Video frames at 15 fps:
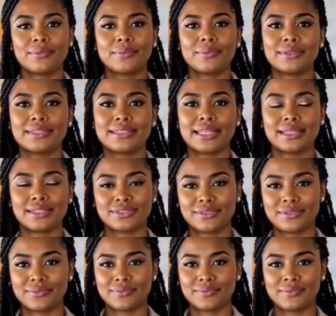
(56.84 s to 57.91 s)
6th,
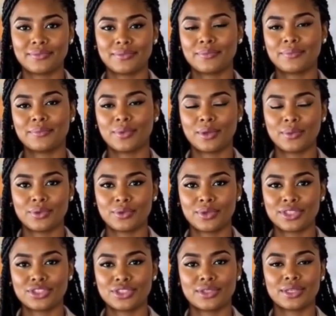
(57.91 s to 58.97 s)

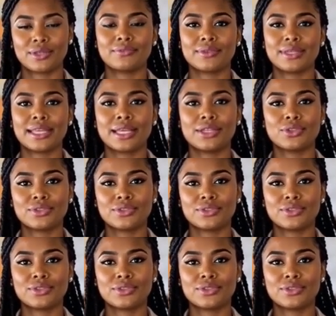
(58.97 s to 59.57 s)
preparation of financial